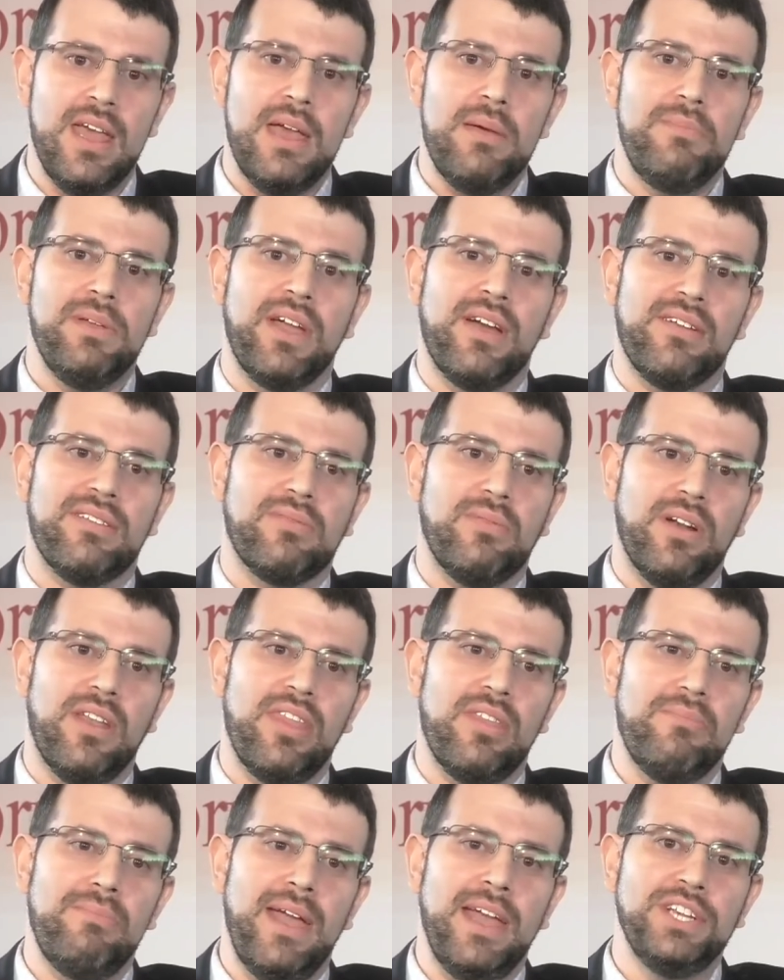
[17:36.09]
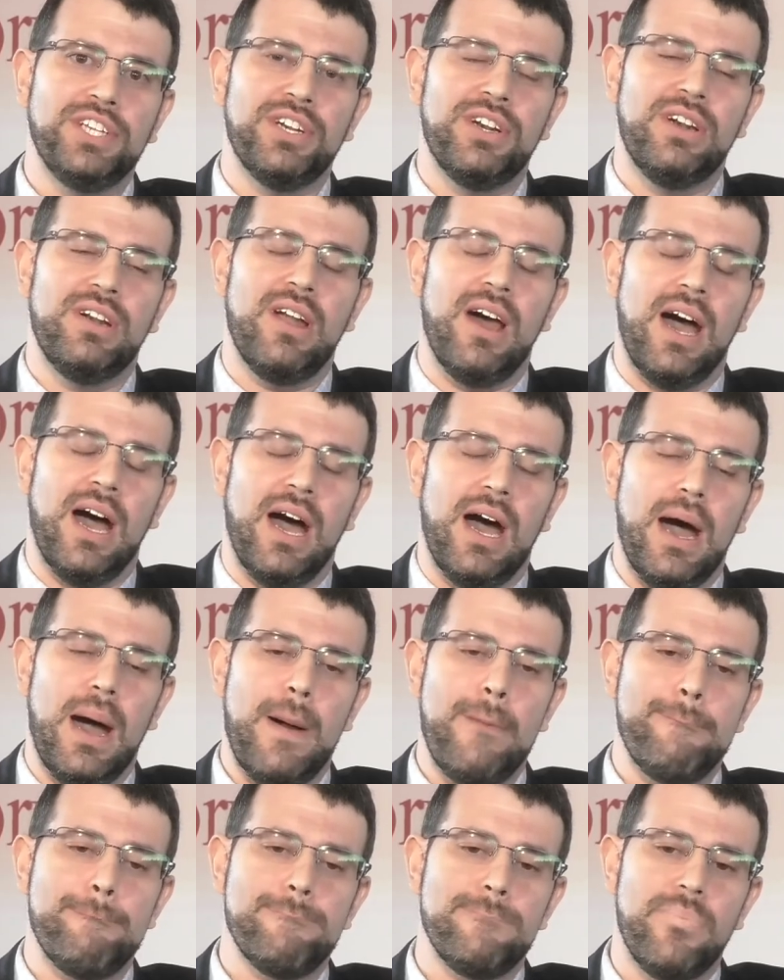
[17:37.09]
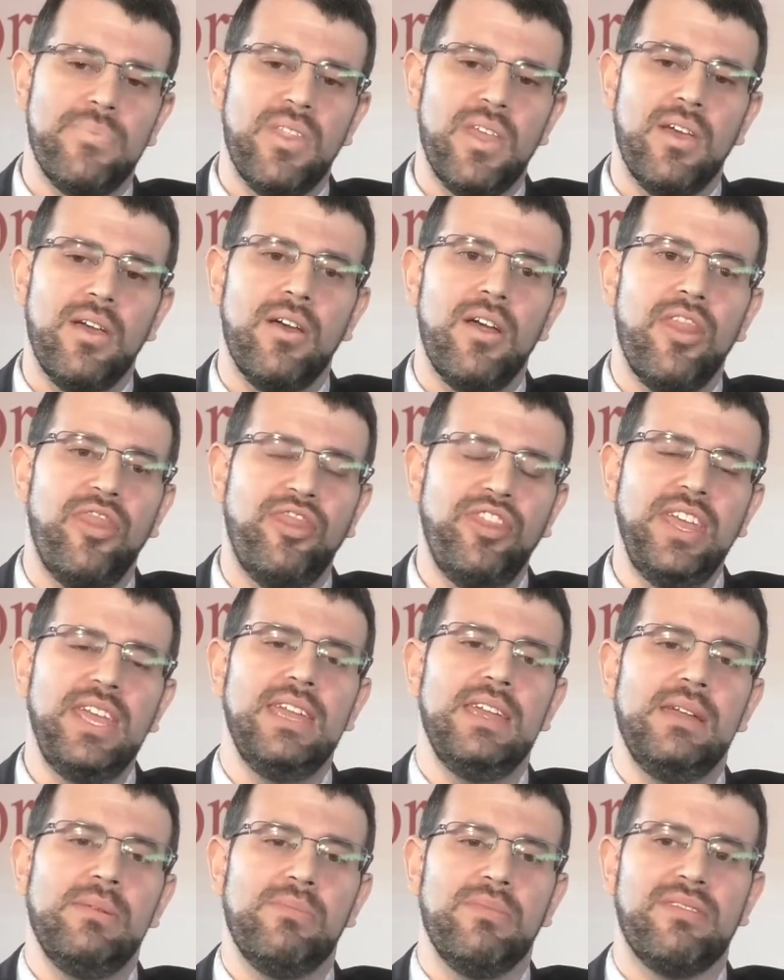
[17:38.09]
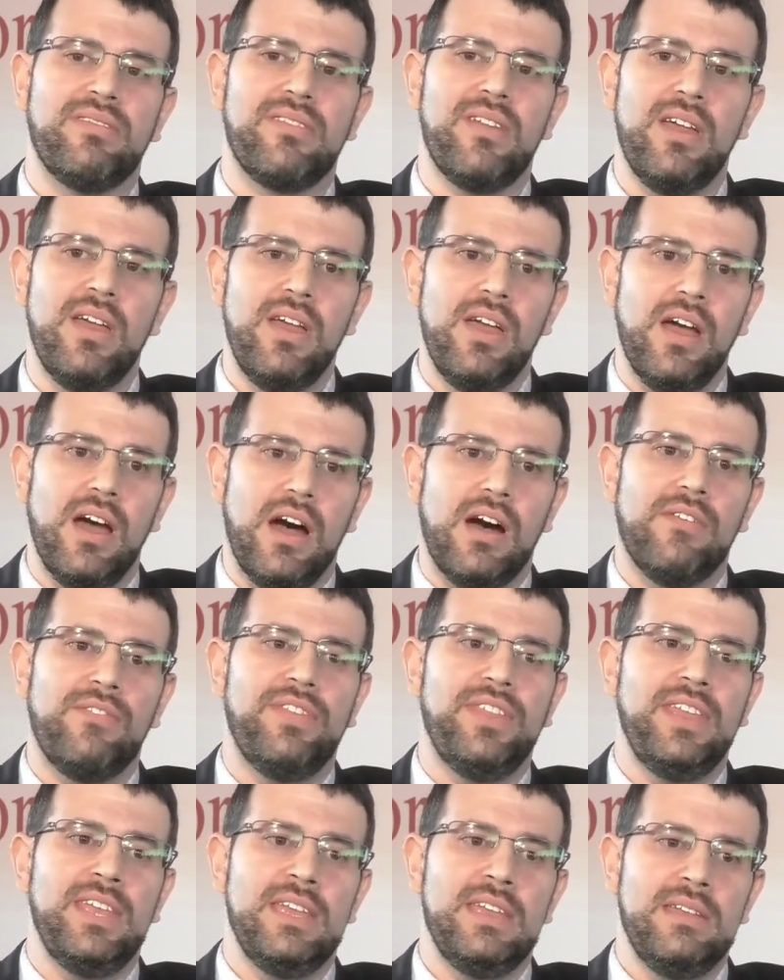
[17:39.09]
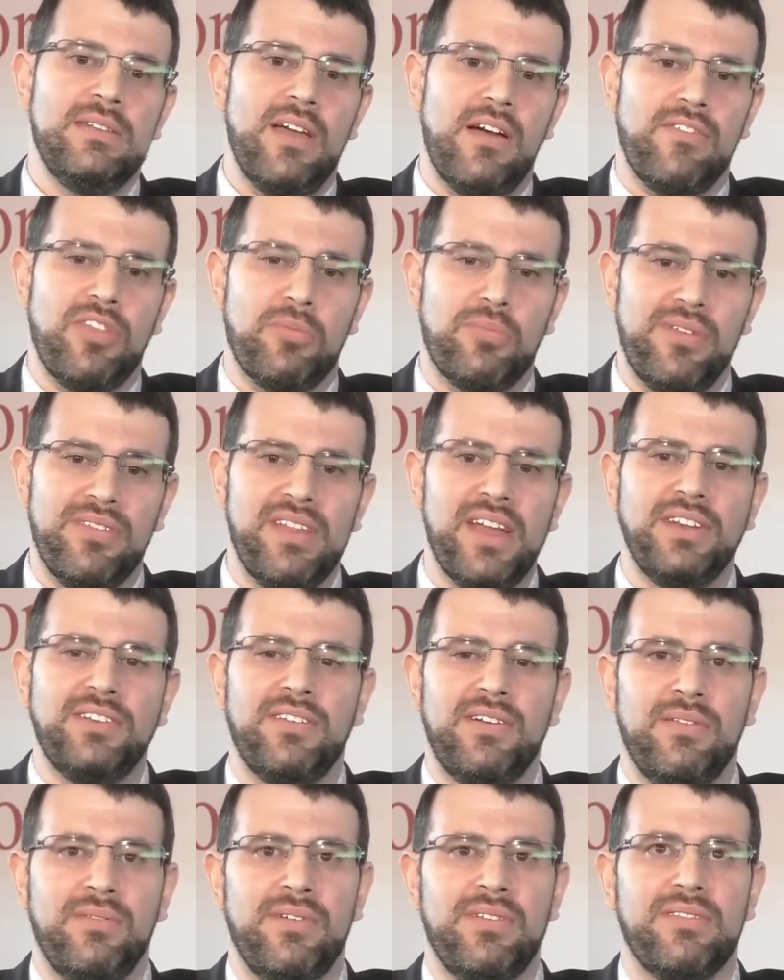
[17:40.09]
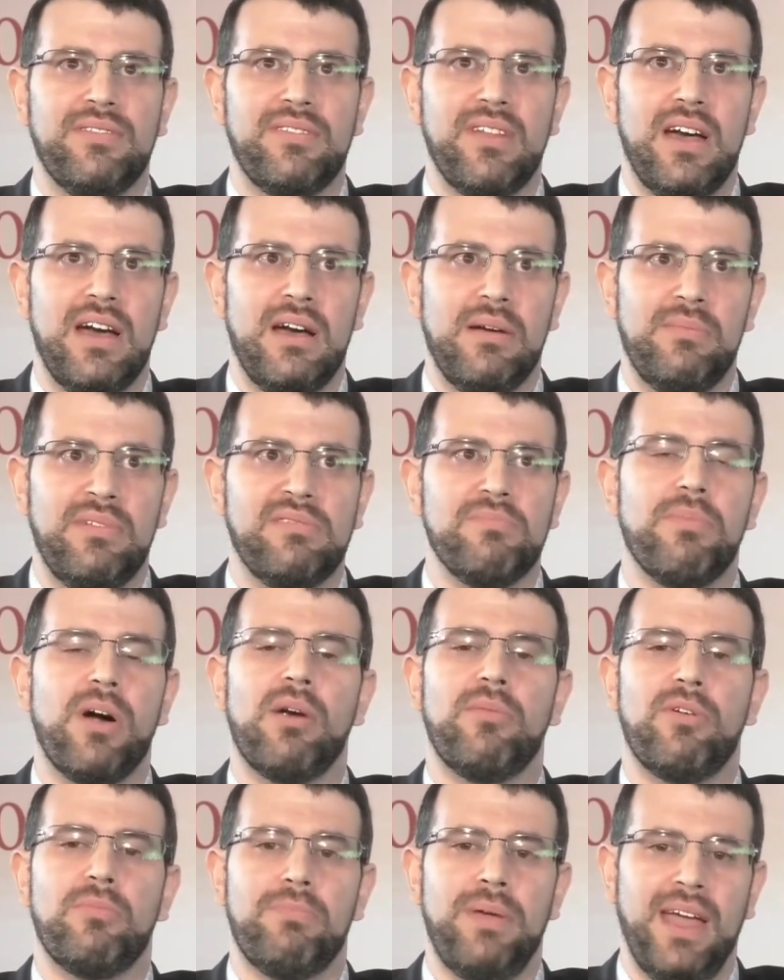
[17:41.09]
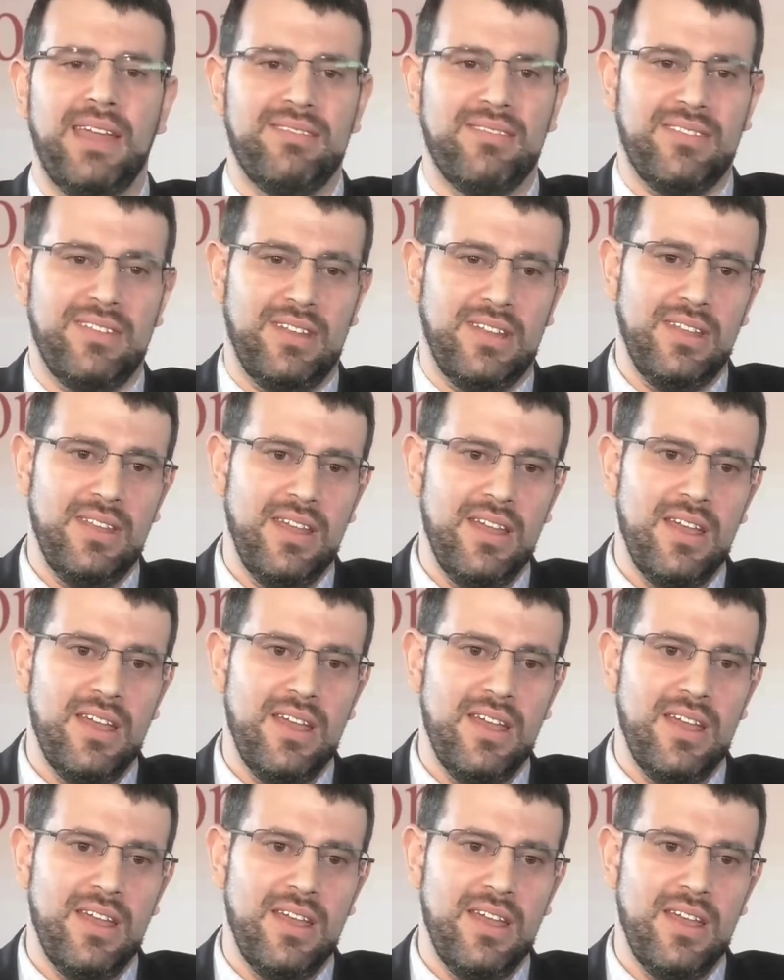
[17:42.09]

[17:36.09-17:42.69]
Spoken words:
Because one of the major themes of the presenter, it was Ms. Barbara Petson.